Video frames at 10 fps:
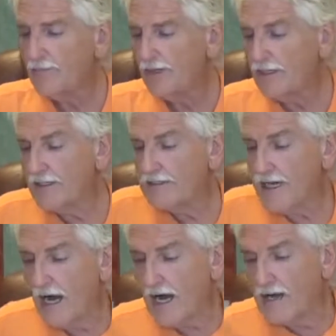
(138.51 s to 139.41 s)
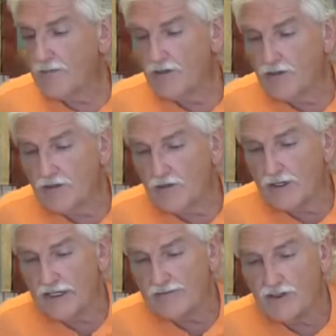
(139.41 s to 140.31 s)
But in time,
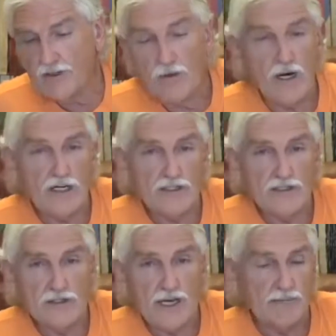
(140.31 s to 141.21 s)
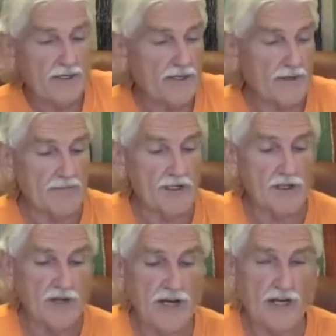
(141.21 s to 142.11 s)
you'll, if you want, you can become the
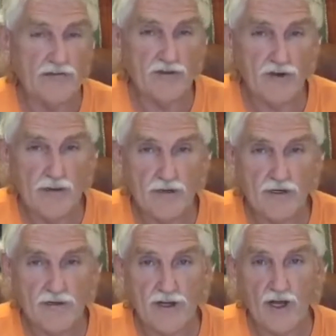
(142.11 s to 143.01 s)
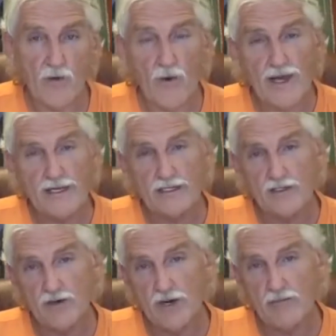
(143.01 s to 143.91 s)
creative dreamer, the
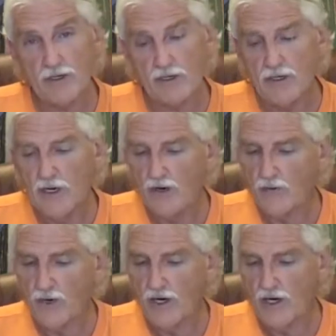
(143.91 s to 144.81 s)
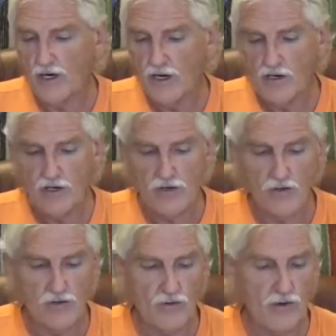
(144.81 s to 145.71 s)
awakened dreamer, where
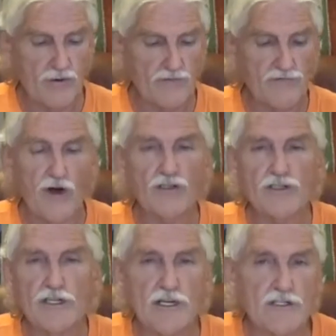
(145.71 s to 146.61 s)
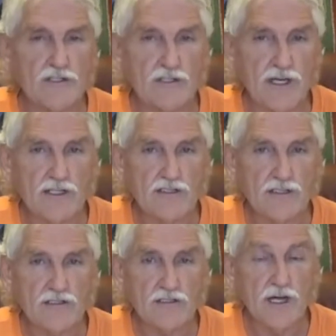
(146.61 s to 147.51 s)
you function in
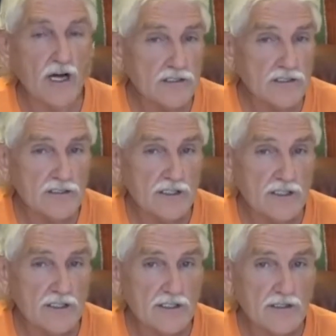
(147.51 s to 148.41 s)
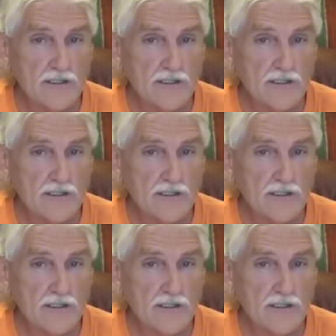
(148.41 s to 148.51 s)
creation consciously,